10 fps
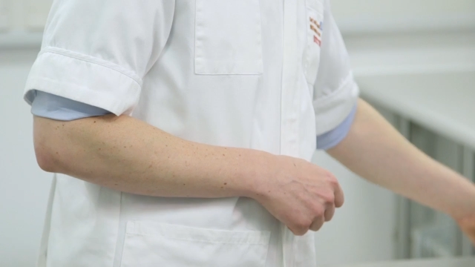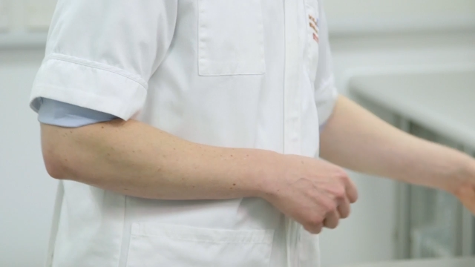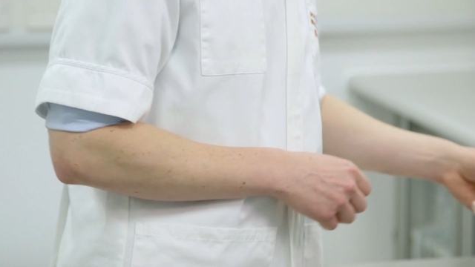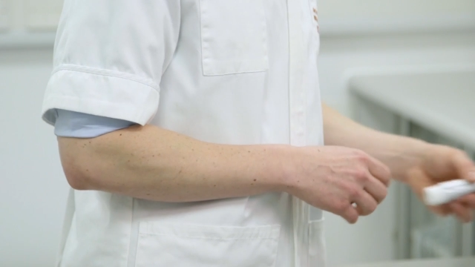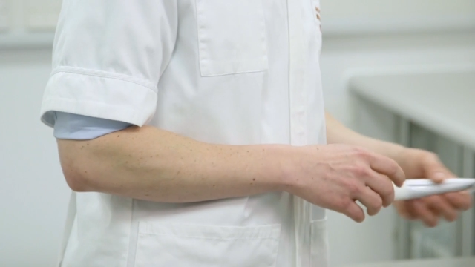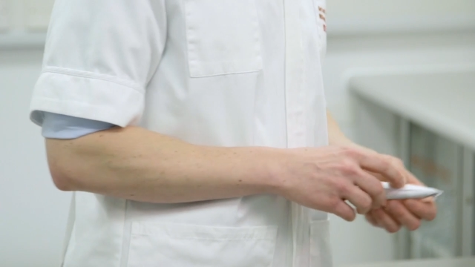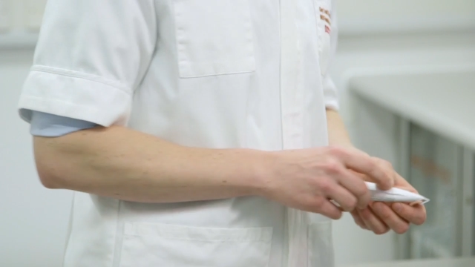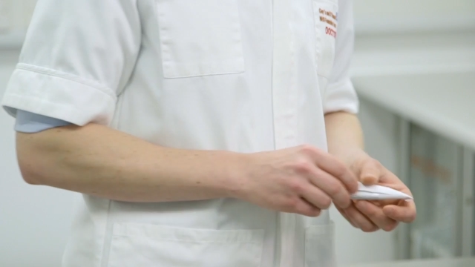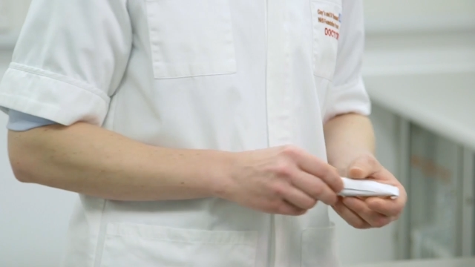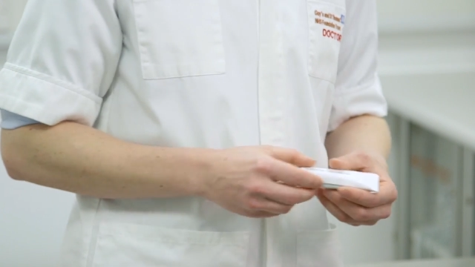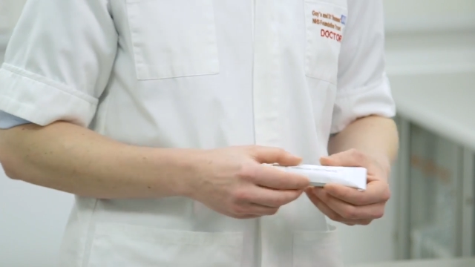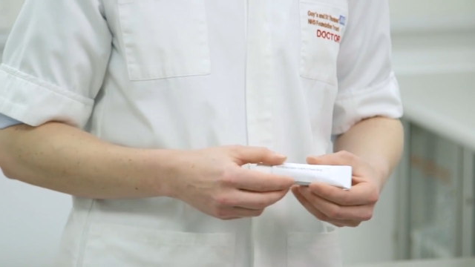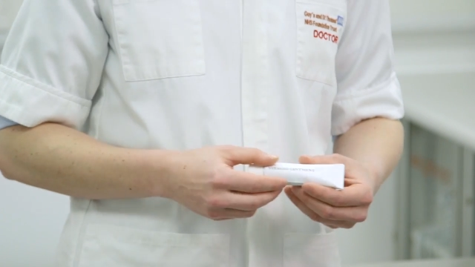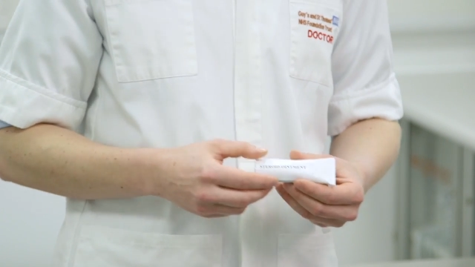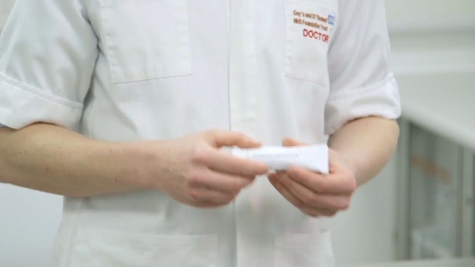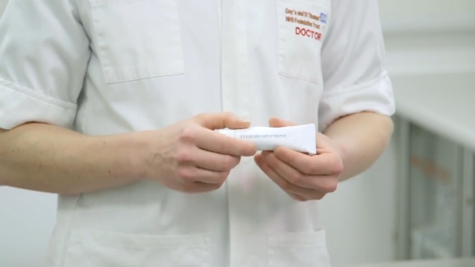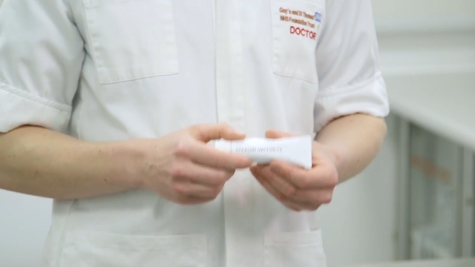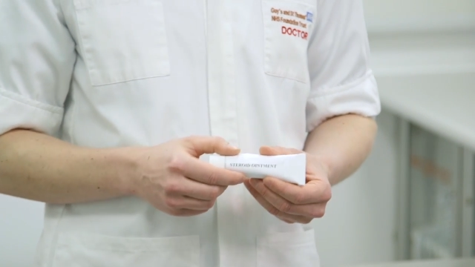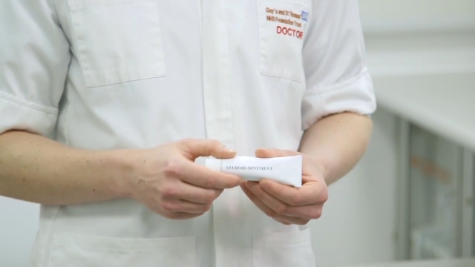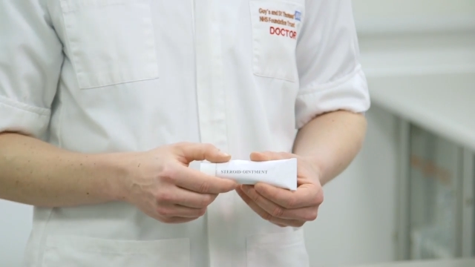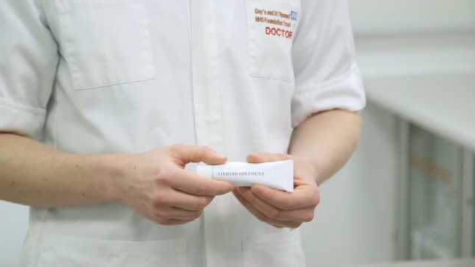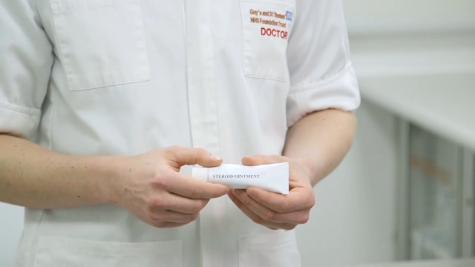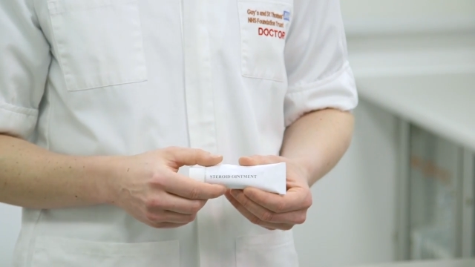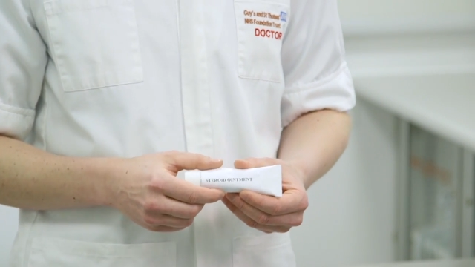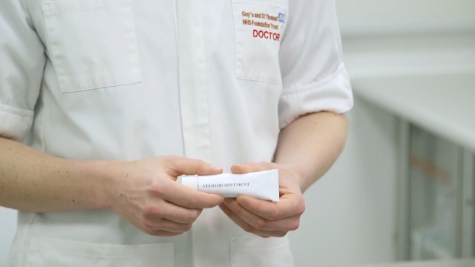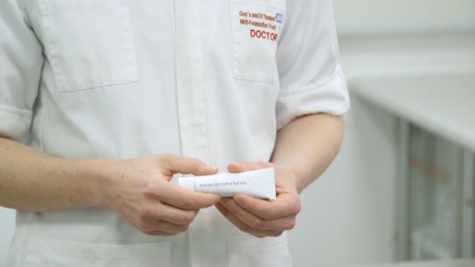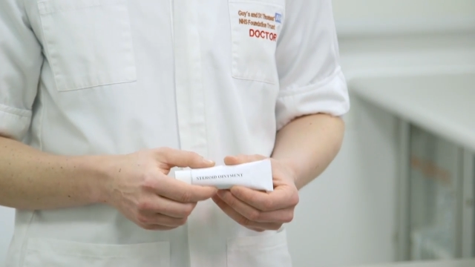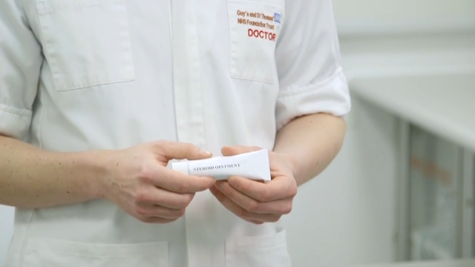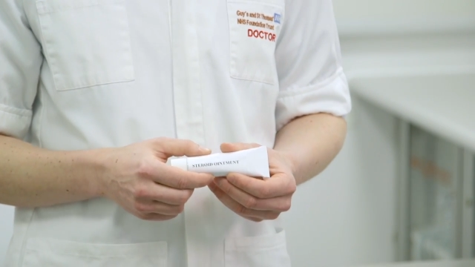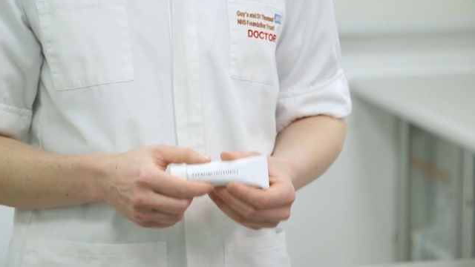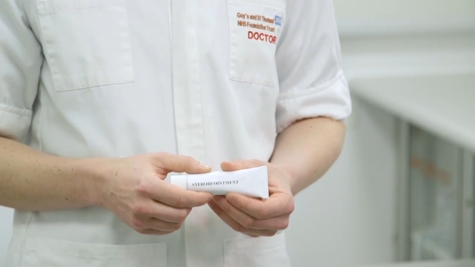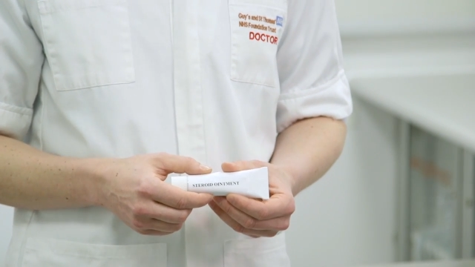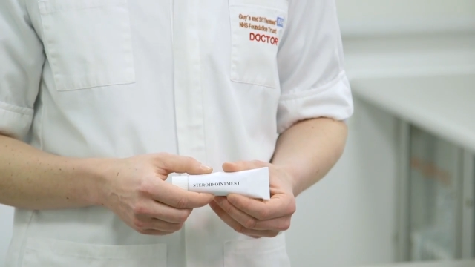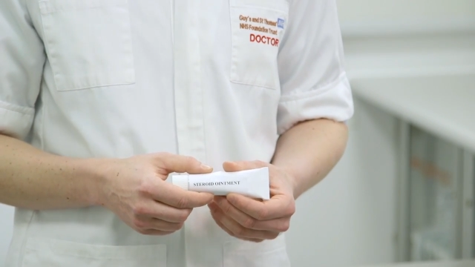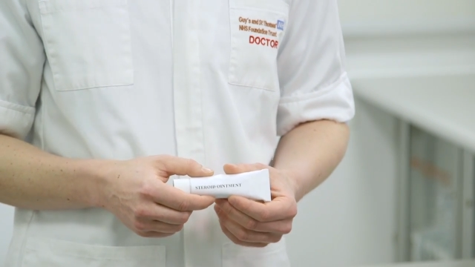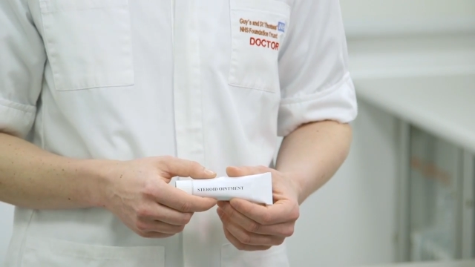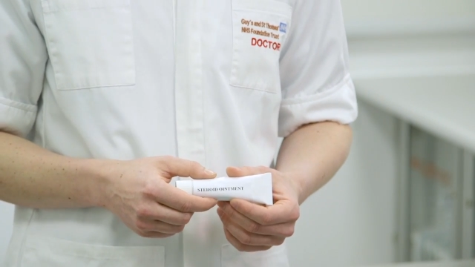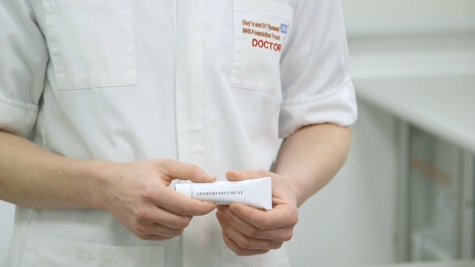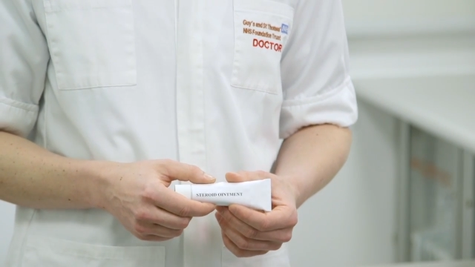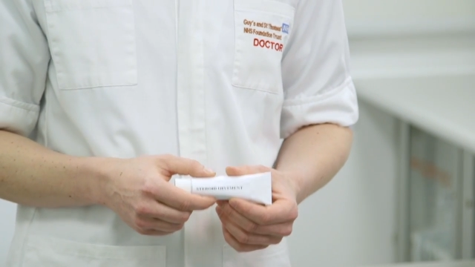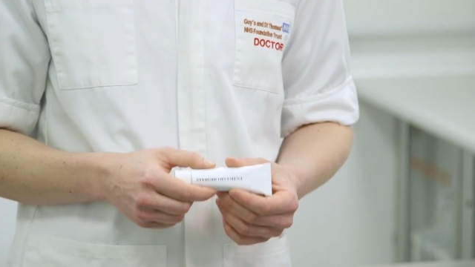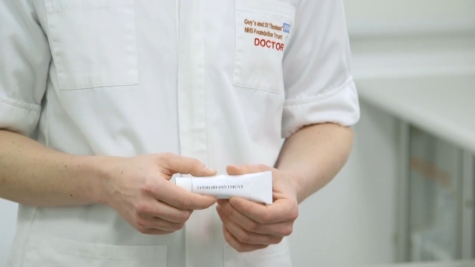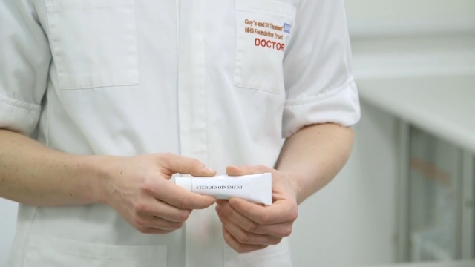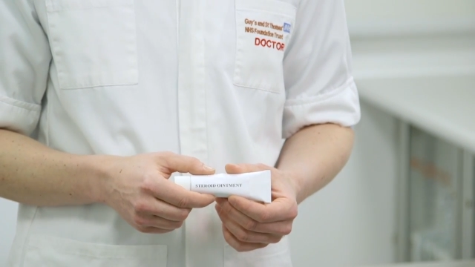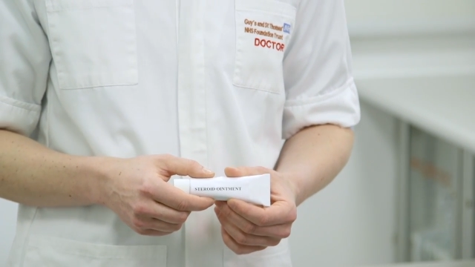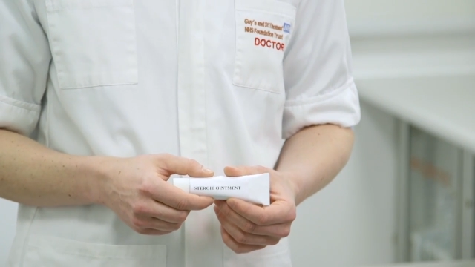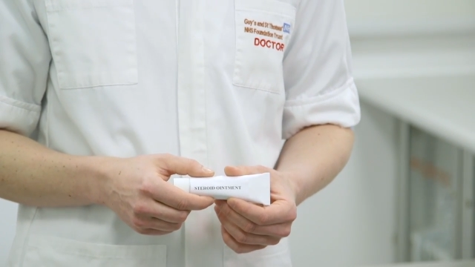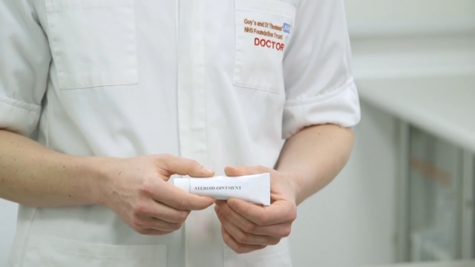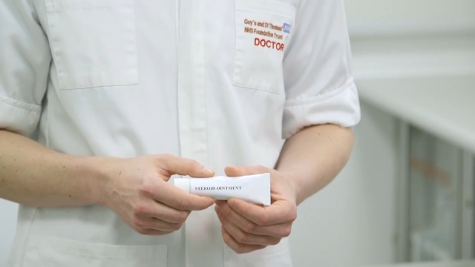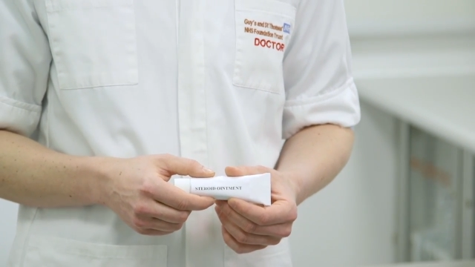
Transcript: (no speaker visible)